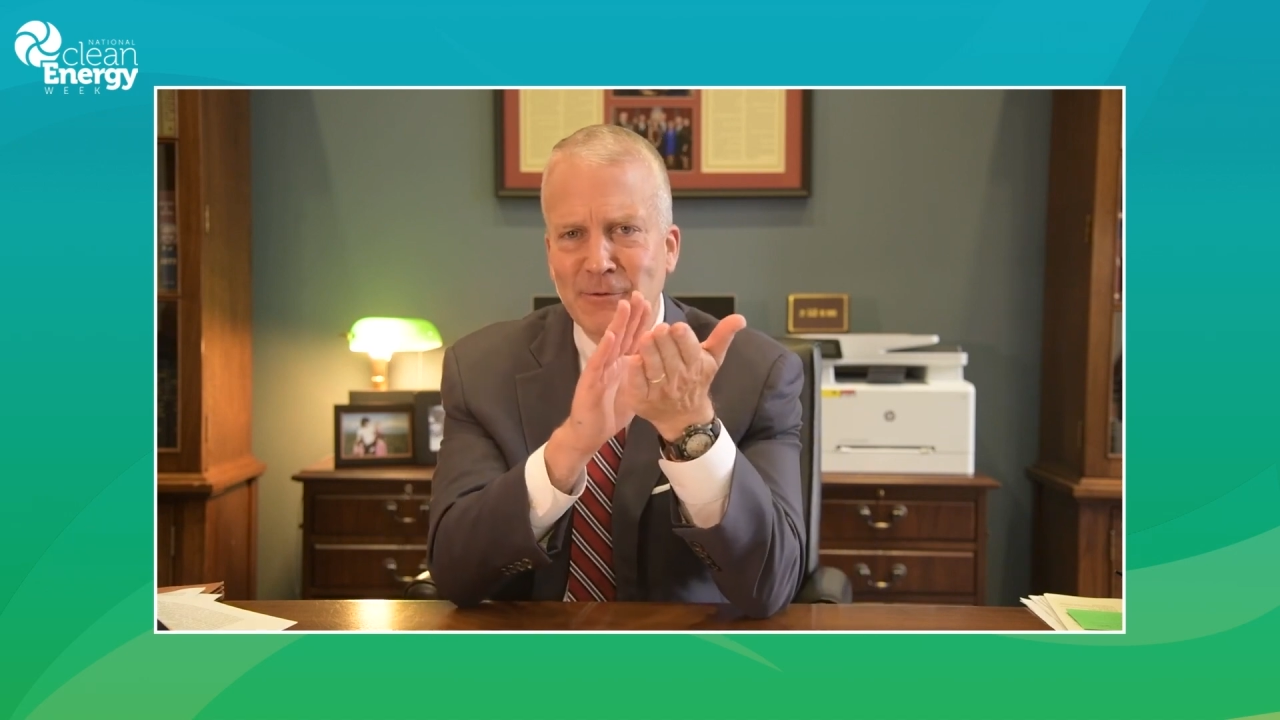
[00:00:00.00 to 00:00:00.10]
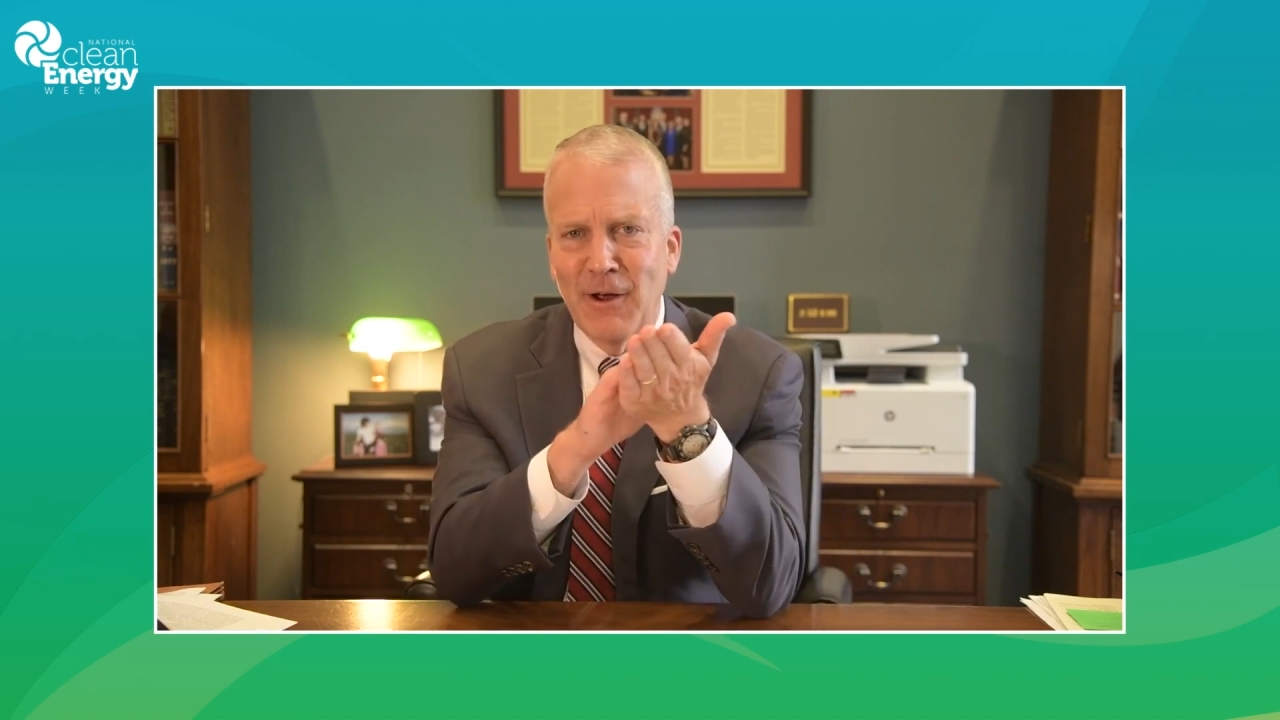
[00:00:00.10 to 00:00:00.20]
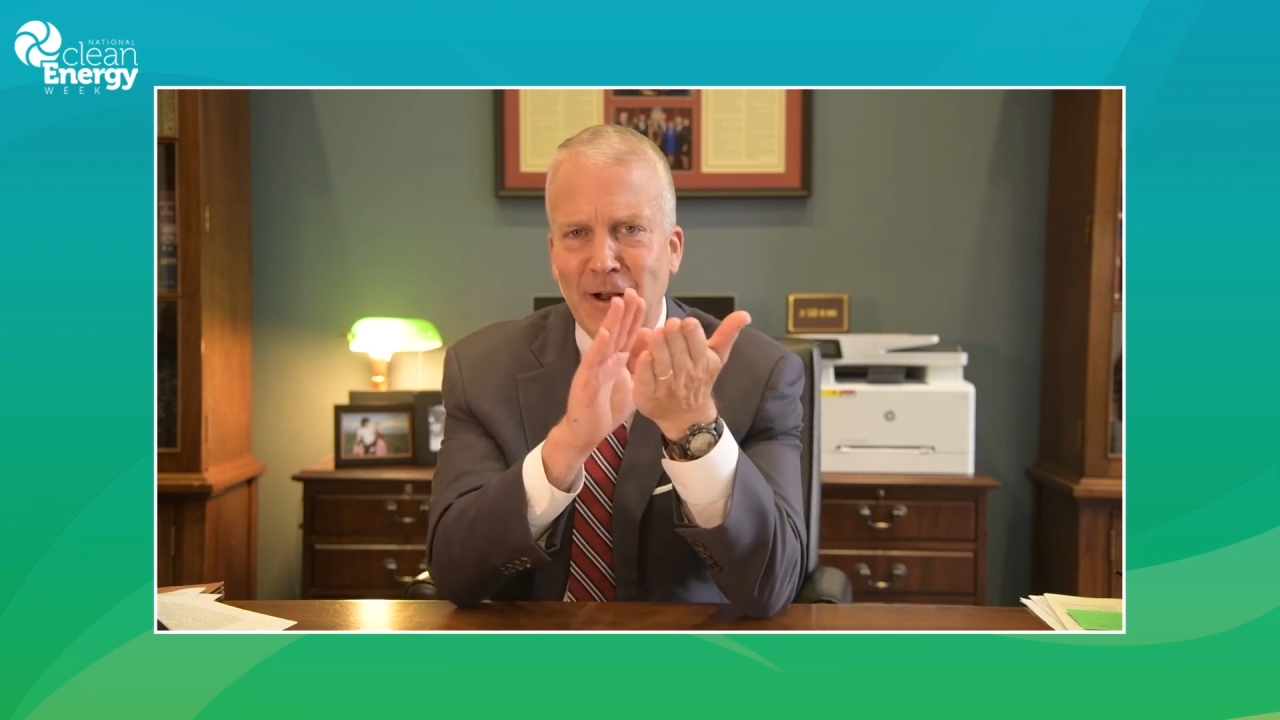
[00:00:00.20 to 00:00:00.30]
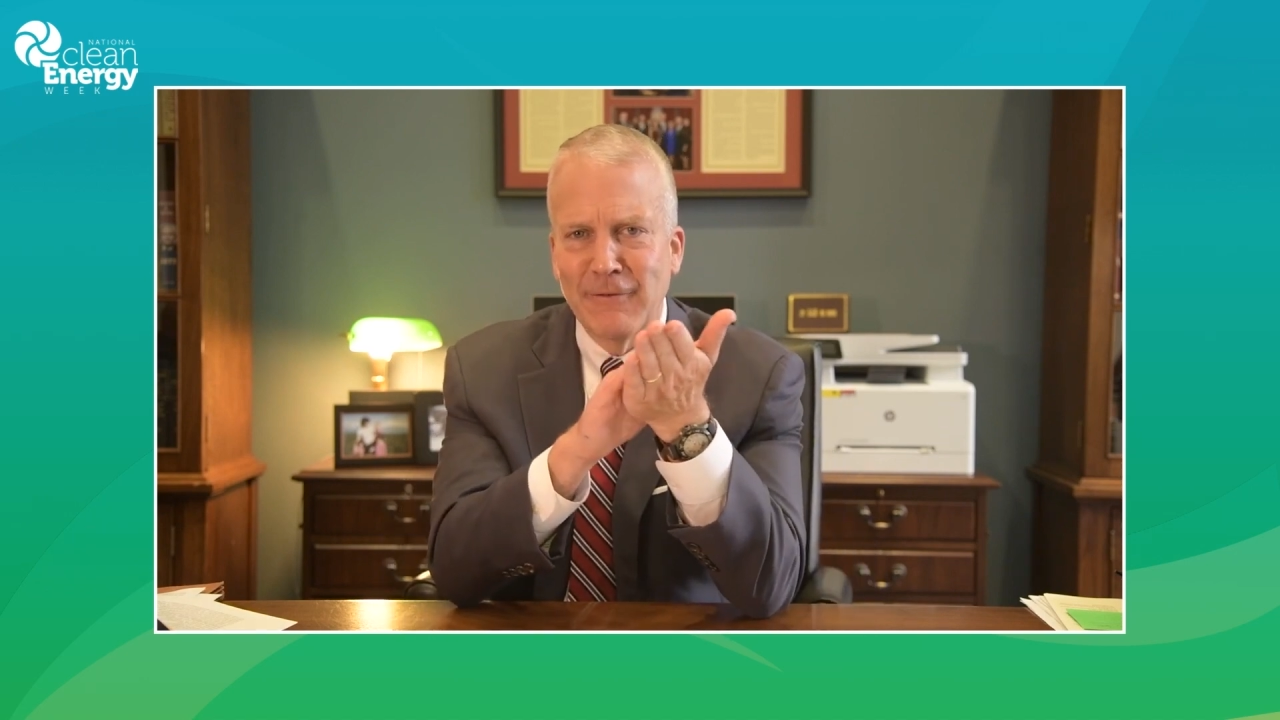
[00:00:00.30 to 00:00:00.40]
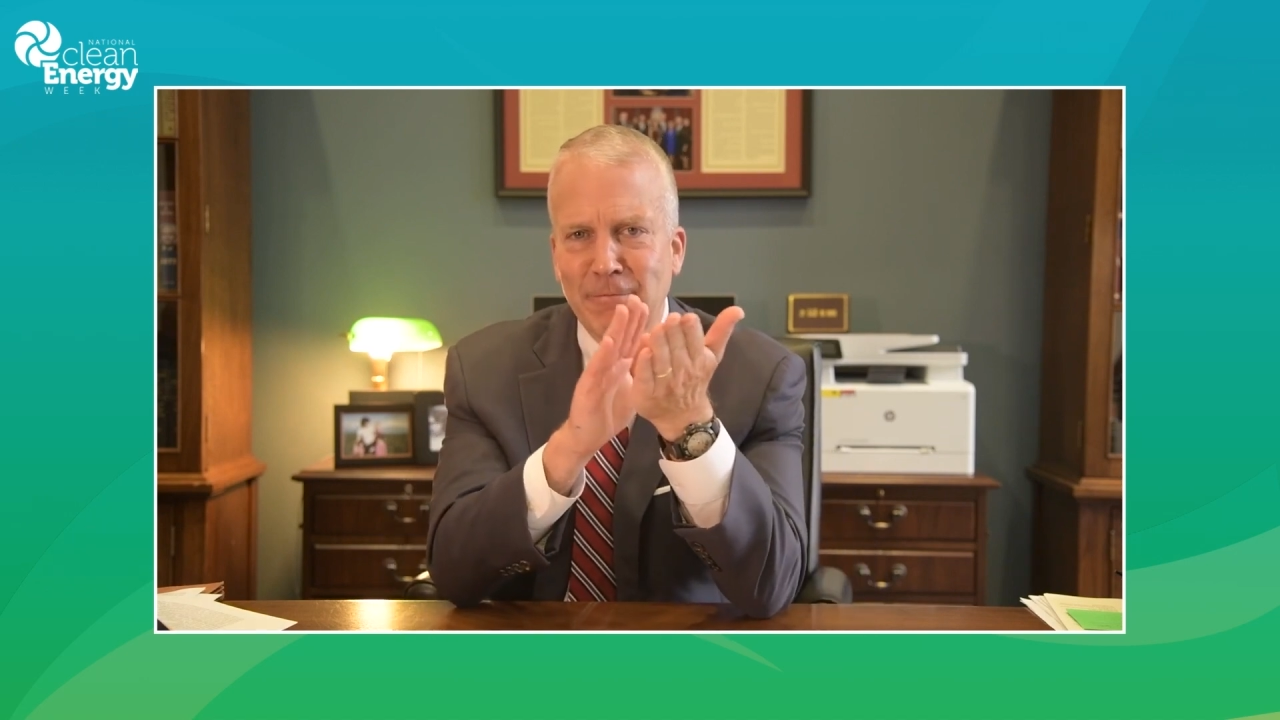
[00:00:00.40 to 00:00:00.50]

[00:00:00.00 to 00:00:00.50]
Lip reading: a round of